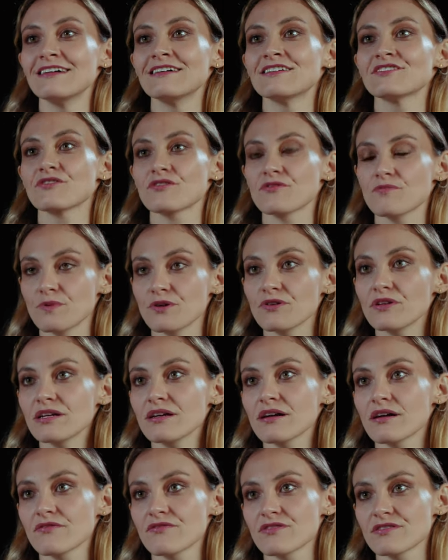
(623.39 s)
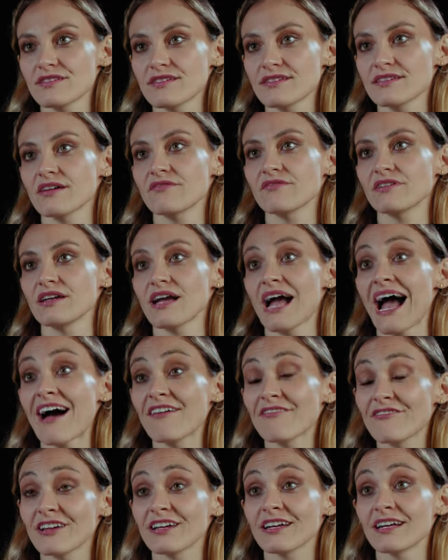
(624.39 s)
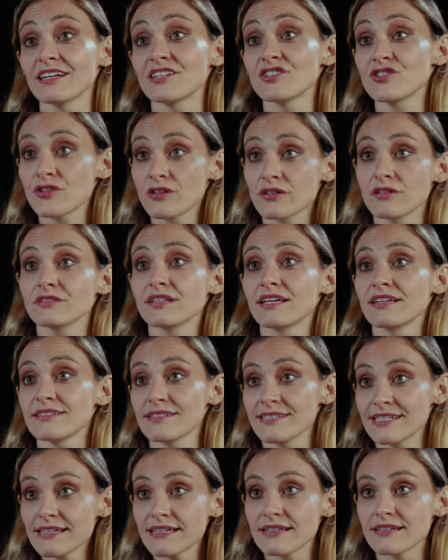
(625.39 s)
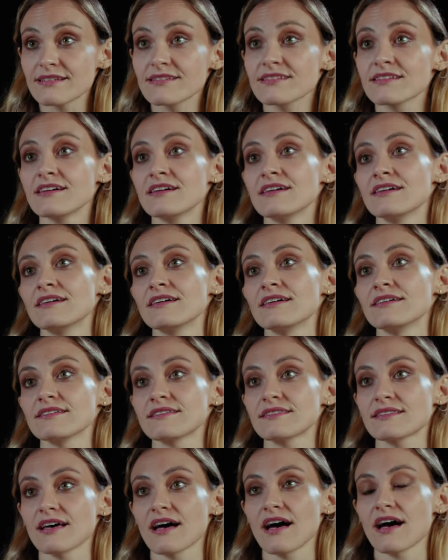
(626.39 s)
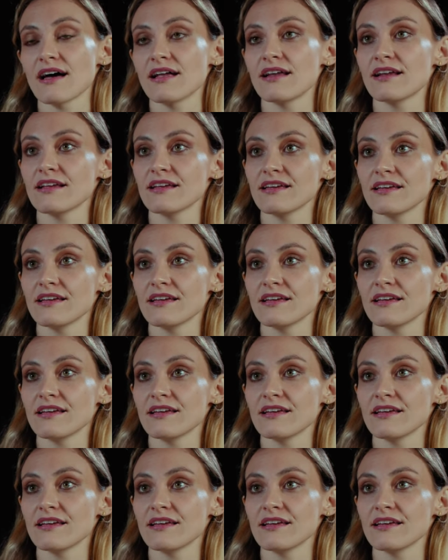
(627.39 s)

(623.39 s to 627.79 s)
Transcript: So the beauty of the C70 having internal NDs is that,